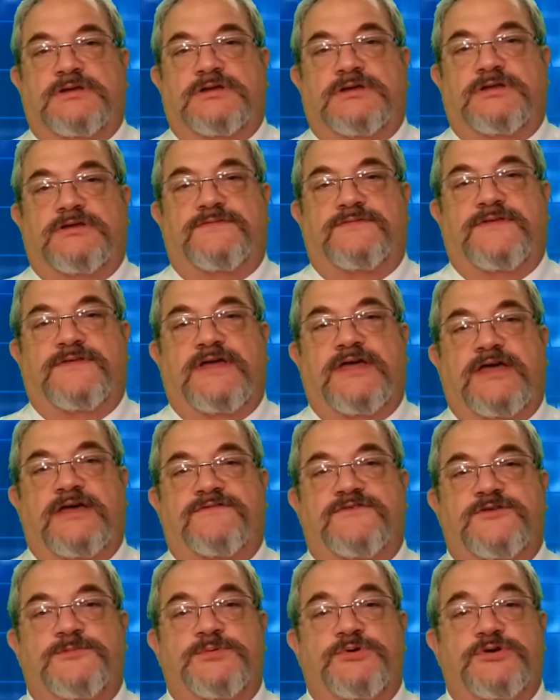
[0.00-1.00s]
If you
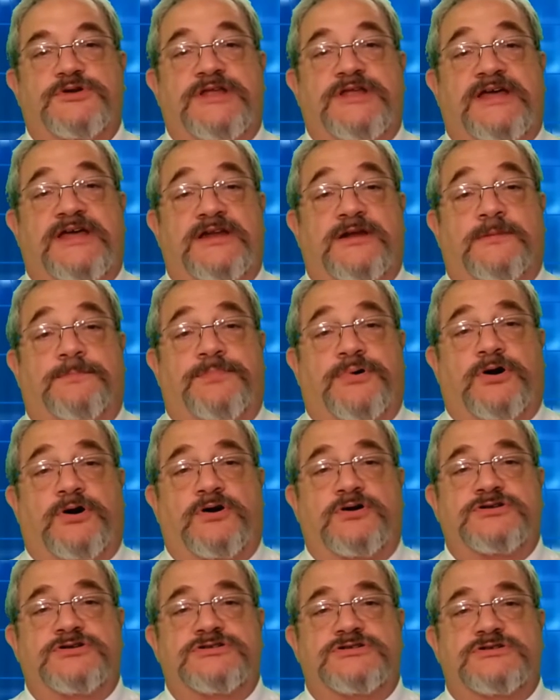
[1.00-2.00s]
have to put down a
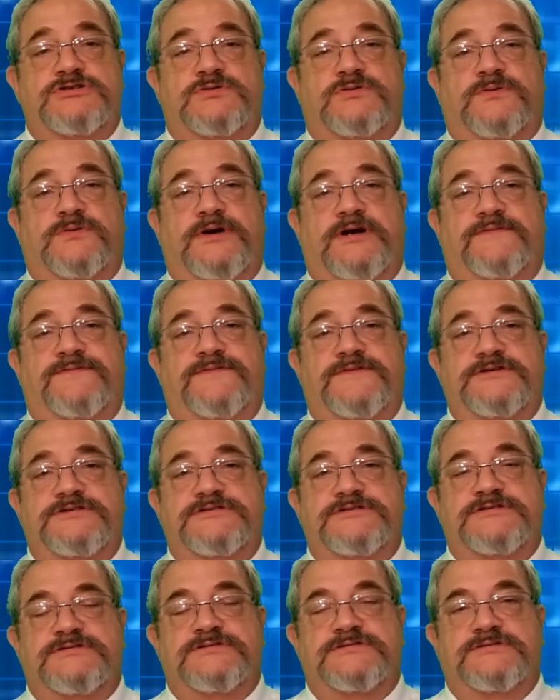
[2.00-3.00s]
personal
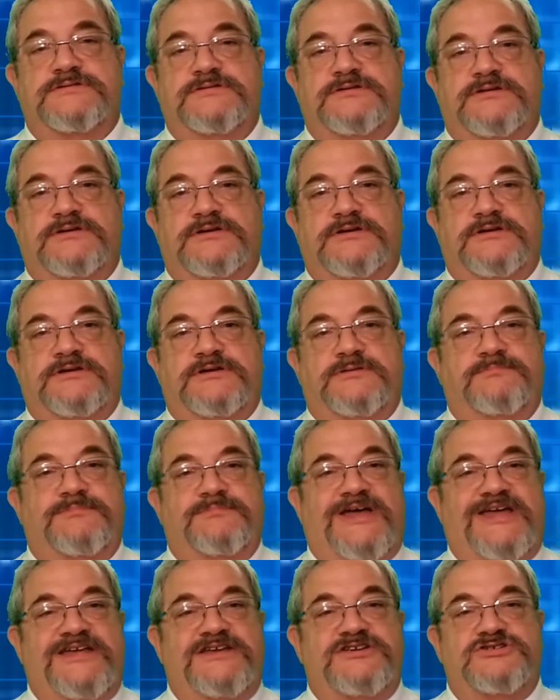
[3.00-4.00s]
reference,
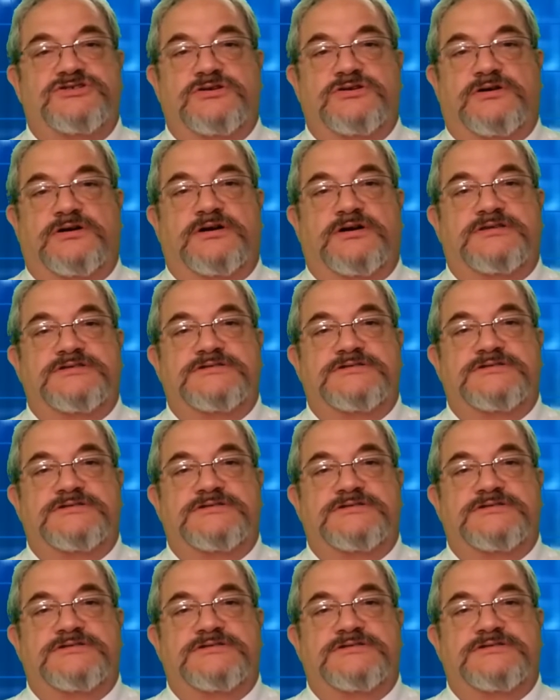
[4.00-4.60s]
make sure it's